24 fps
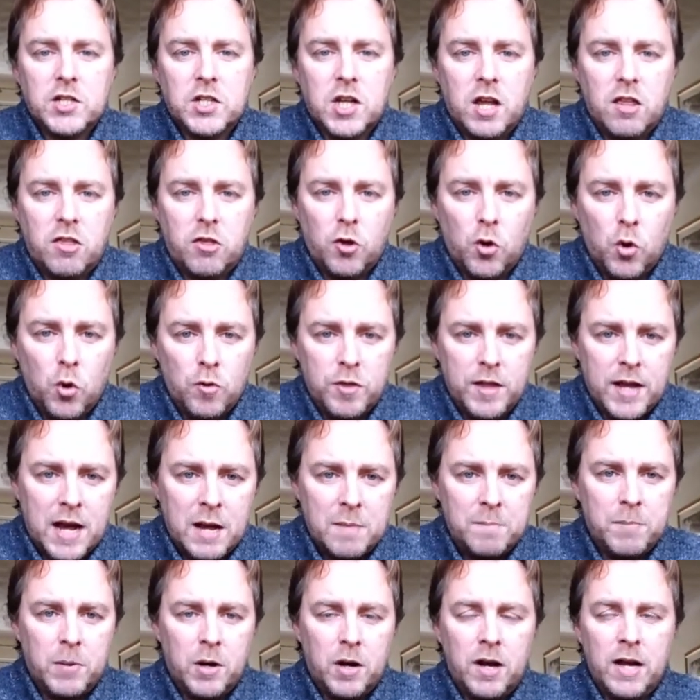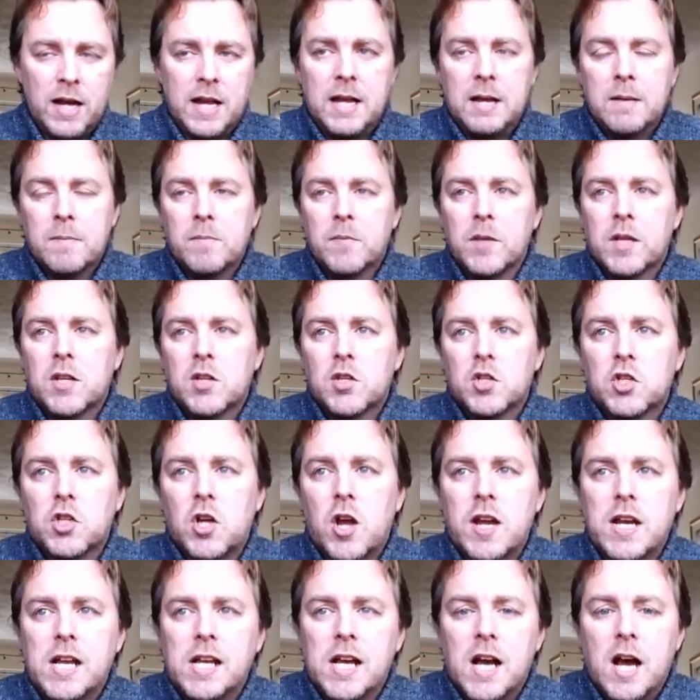I thought that by
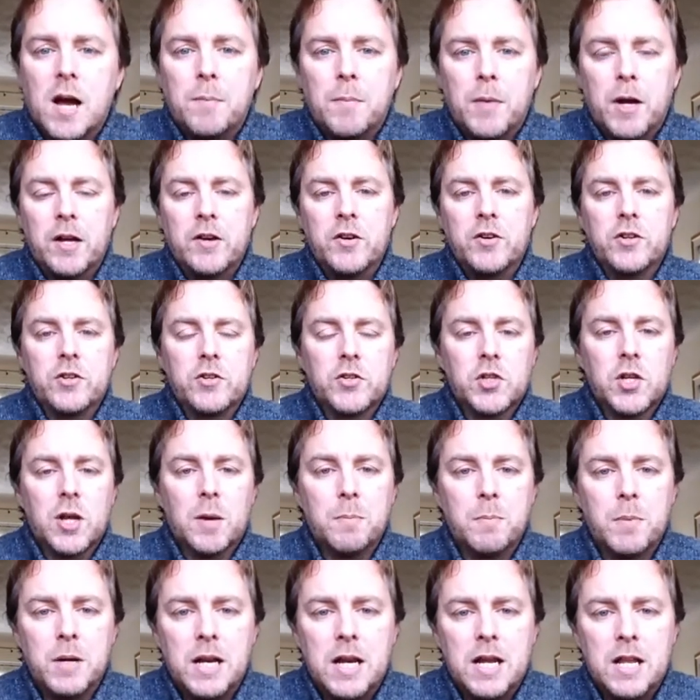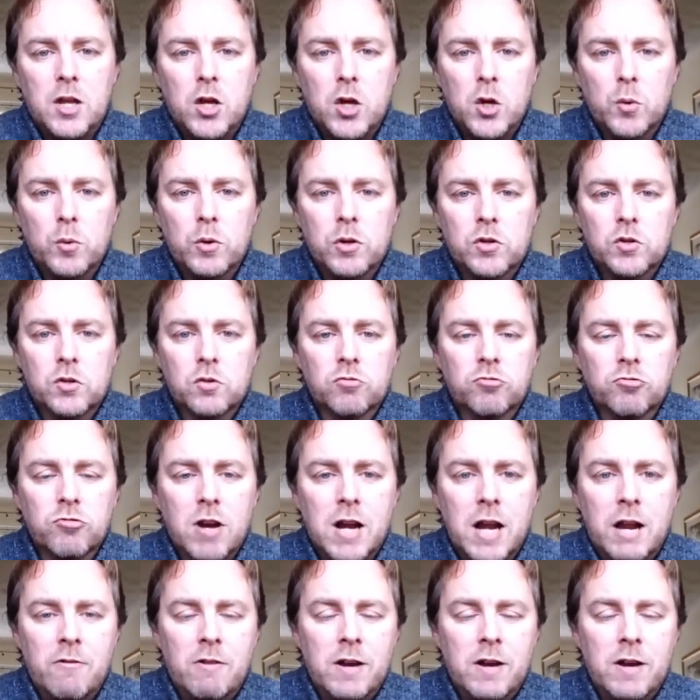signing up under somebody who was really,